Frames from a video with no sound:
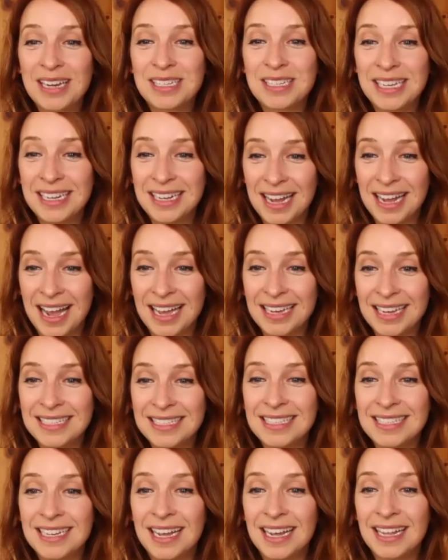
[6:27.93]
got
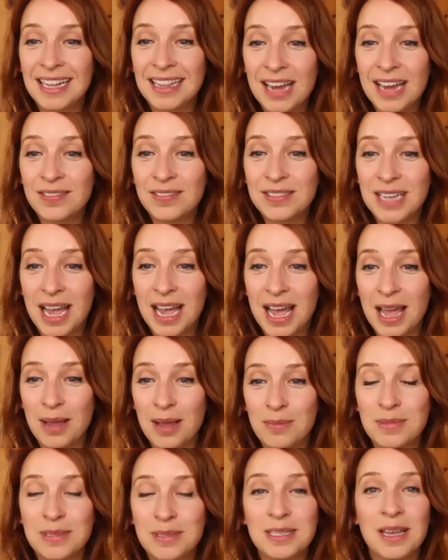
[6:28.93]
a lot of
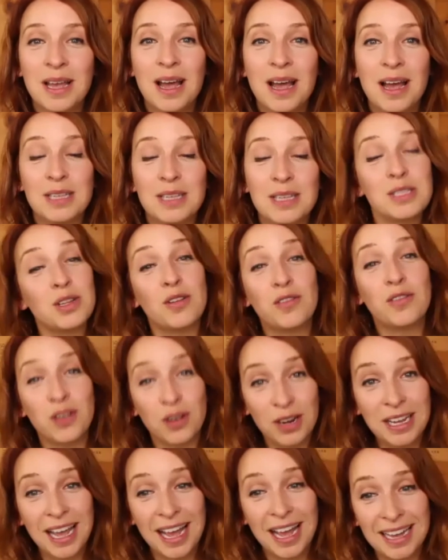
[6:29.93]
times
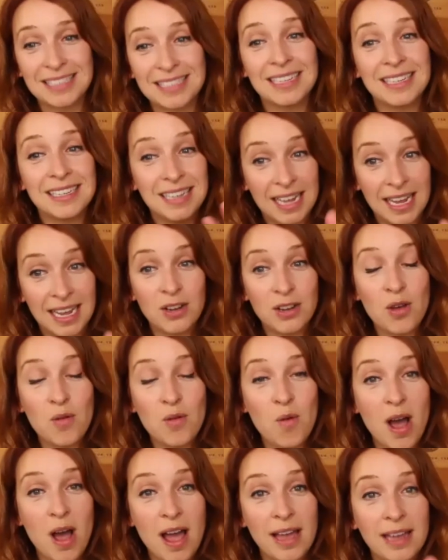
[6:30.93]
sulfuric acid in the
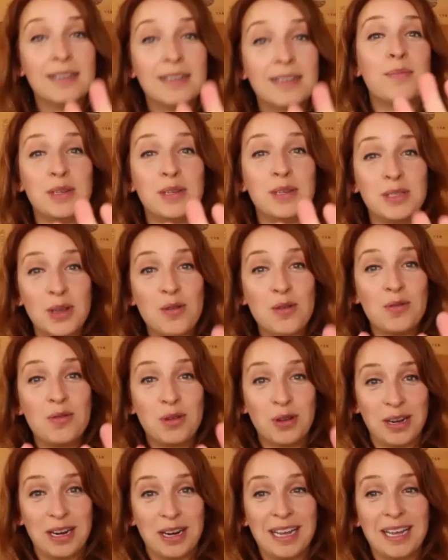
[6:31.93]
wine, but don't
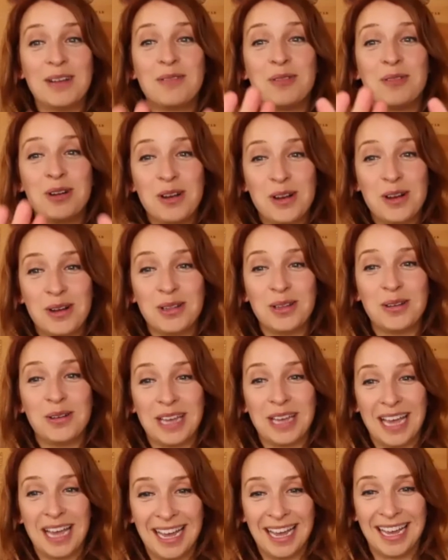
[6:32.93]
worry, we're all
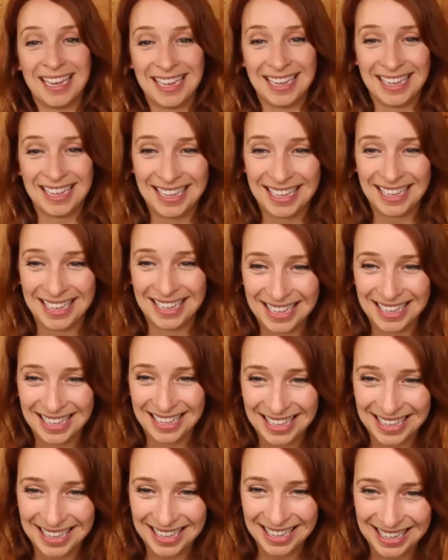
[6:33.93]
okay.
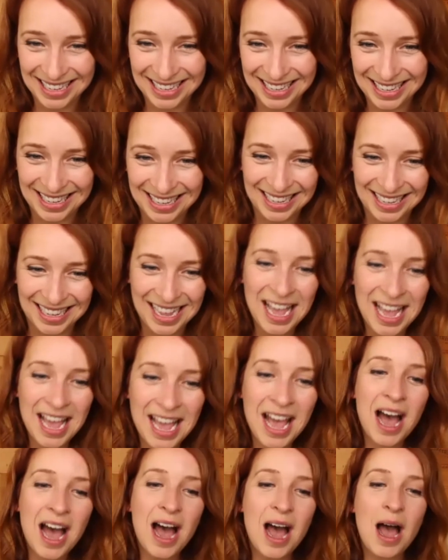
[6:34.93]

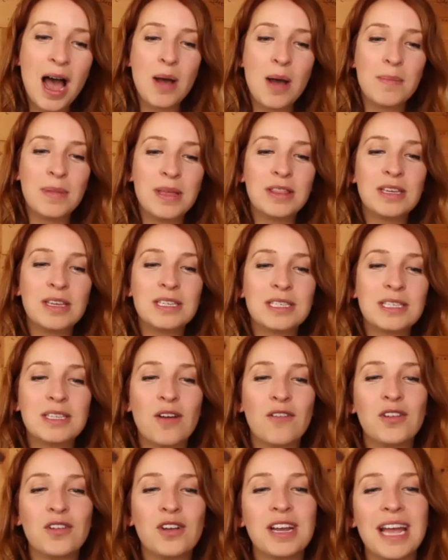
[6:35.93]
The
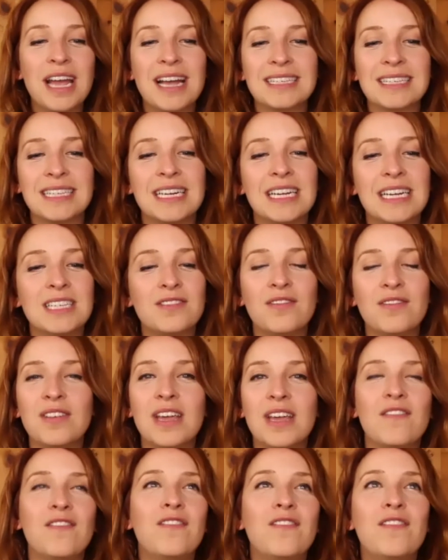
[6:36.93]
sulfuric acid is
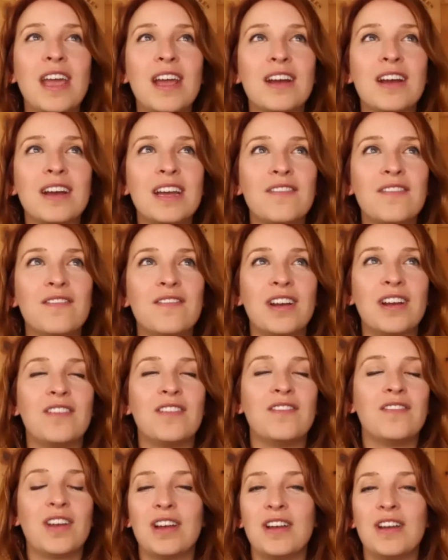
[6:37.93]
very, very,
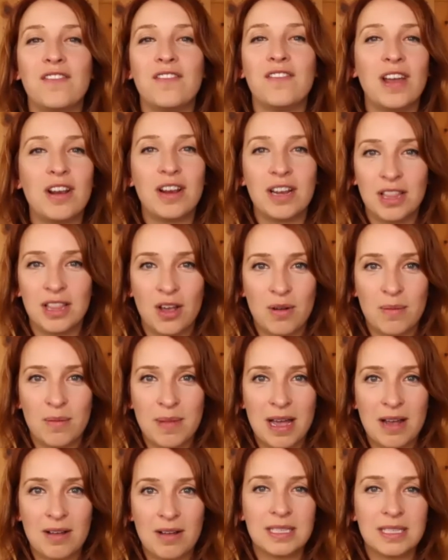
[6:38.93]
very, very low
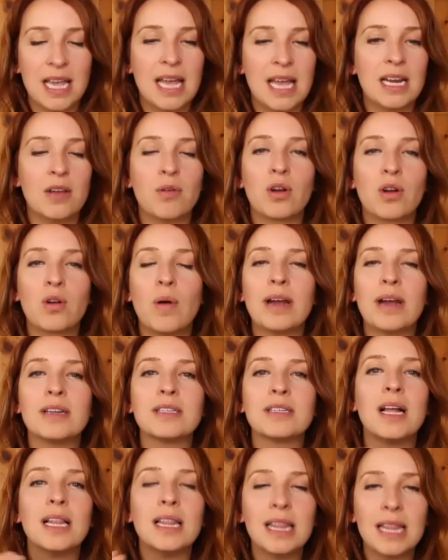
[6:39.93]
amounts, and it requires
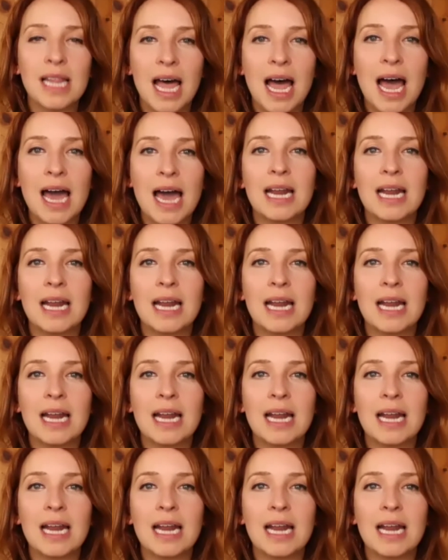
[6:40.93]
a lot